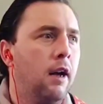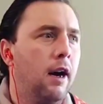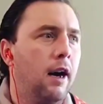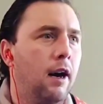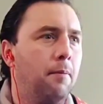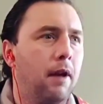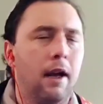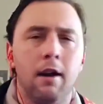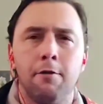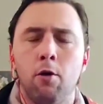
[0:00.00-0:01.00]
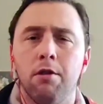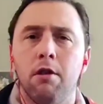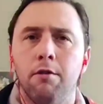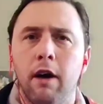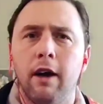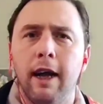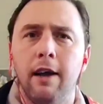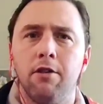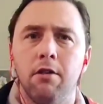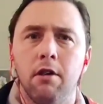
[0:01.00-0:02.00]
And of course they're
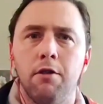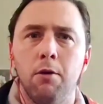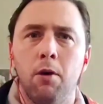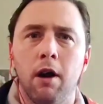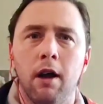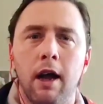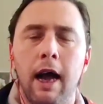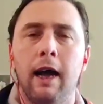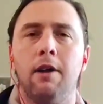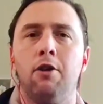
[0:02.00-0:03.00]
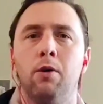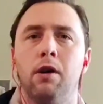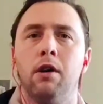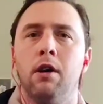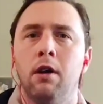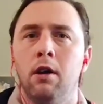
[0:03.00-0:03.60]
variations if you want to add to it.